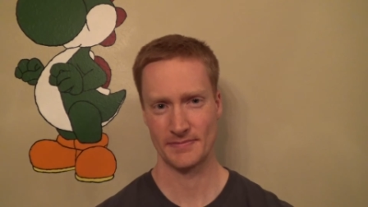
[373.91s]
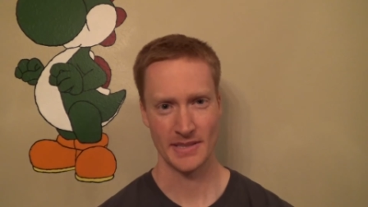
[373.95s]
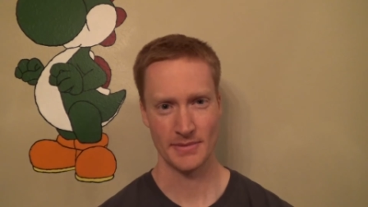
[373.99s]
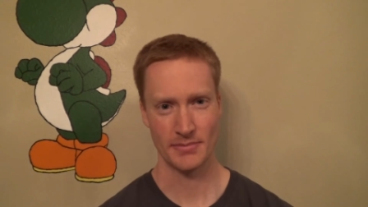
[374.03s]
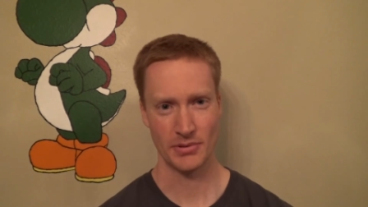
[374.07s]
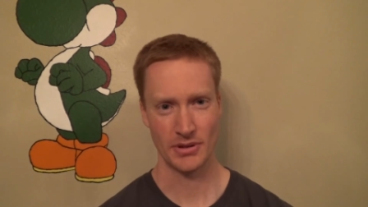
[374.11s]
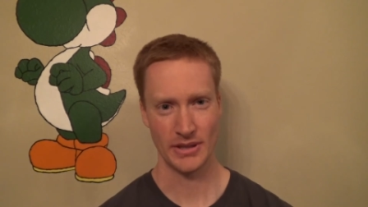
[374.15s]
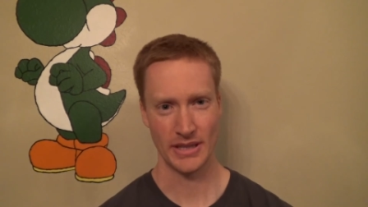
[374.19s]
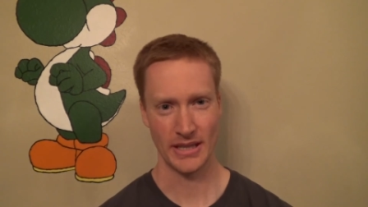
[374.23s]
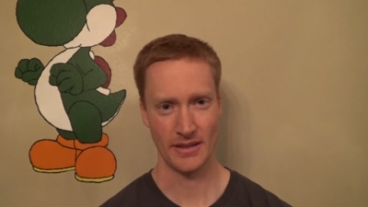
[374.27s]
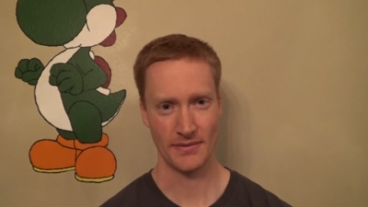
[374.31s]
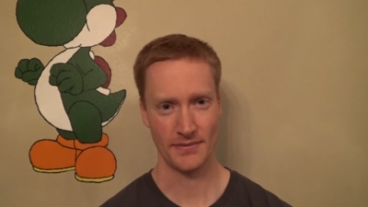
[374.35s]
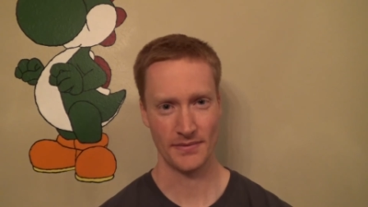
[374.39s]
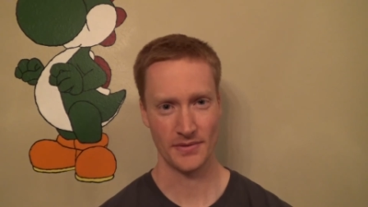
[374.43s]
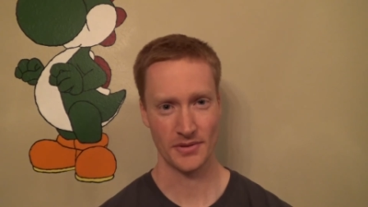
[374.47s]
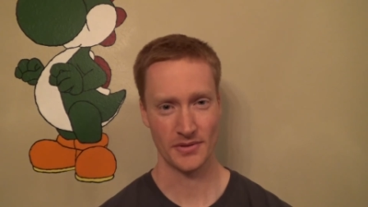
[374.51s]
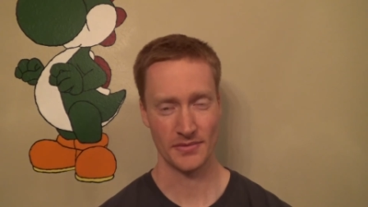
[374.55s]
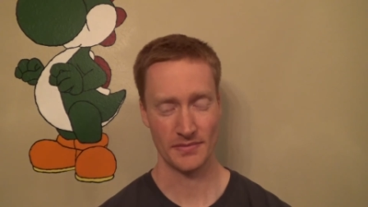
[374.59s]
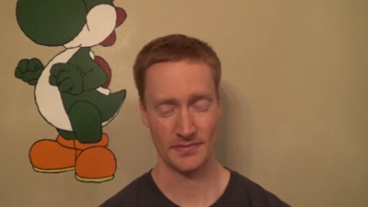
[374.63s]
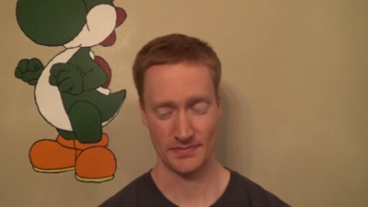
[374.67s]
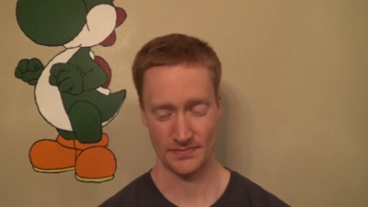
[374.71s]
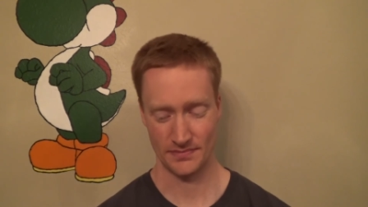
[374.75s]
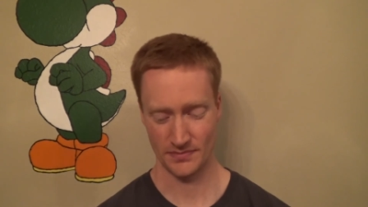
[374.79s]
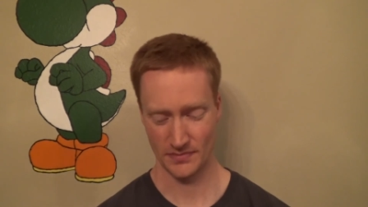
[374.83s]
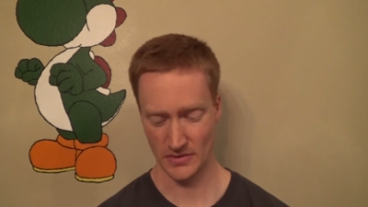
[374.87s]
It's pretty
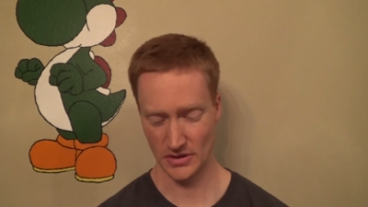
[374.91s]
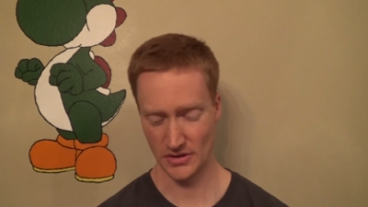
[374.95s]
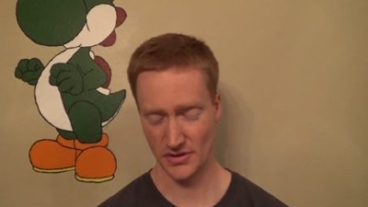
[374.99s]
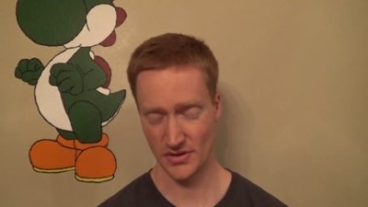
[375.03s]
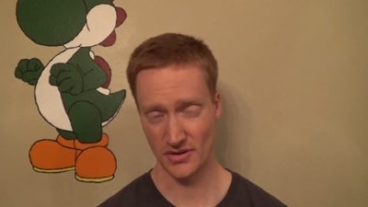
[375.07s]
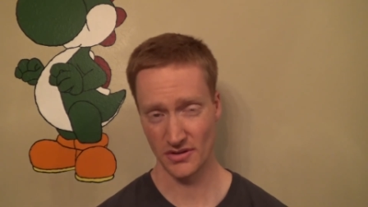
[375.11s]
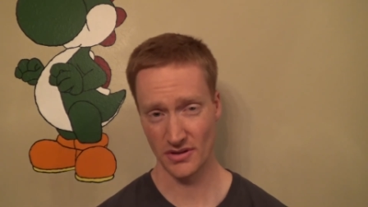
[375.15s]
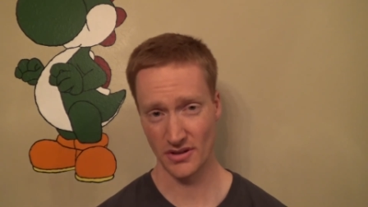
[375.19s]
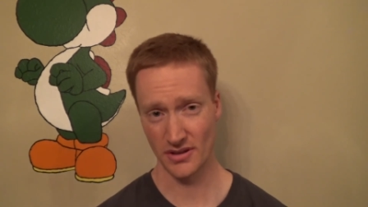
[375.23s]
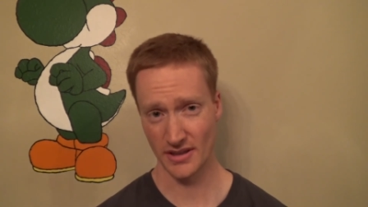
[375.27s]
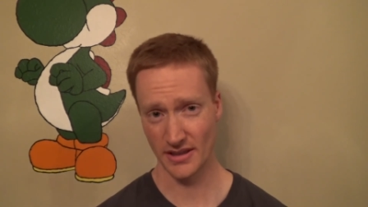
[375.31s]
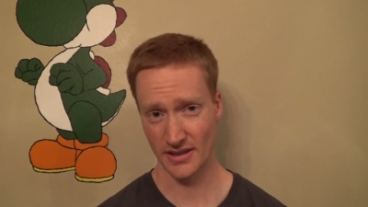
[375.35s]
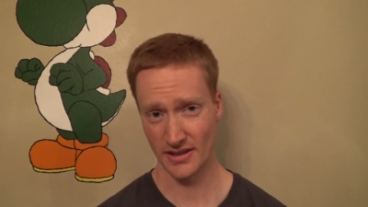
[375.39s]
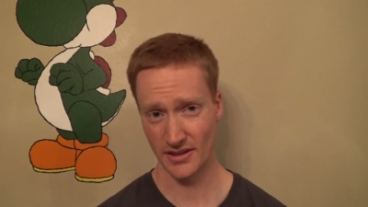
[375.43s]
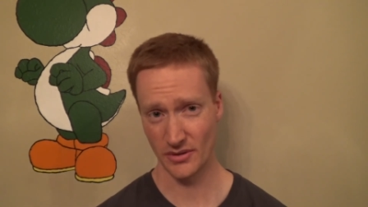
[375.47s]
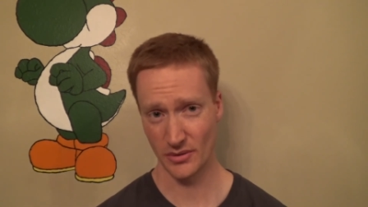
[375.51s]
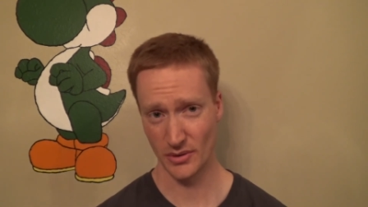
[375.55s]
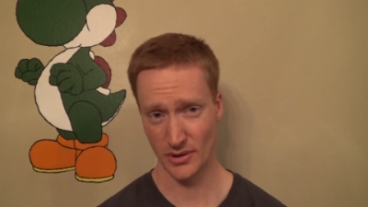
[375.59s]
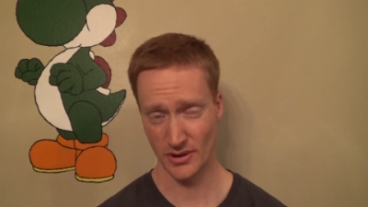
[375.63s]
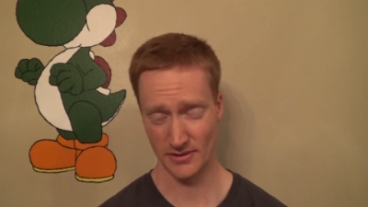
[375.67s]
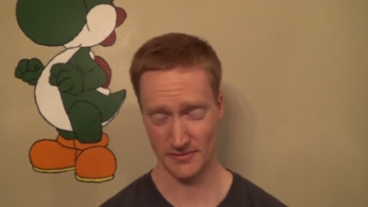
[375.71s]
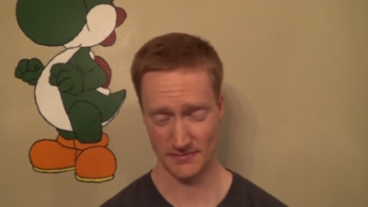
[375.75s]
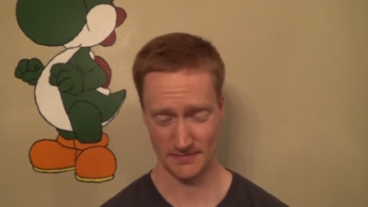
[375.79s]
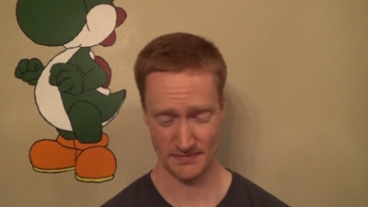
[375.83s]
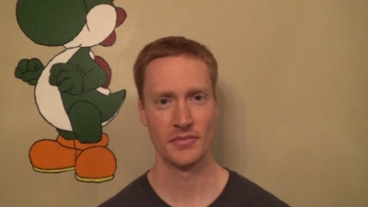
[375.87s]
helpful. You should look into
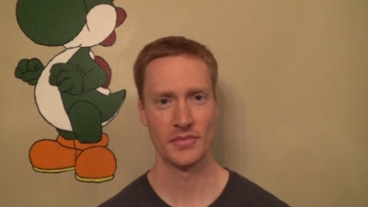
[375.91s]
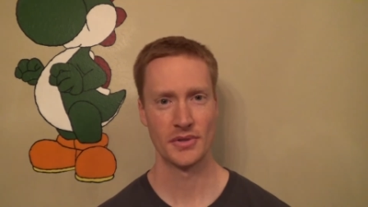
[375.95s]
it.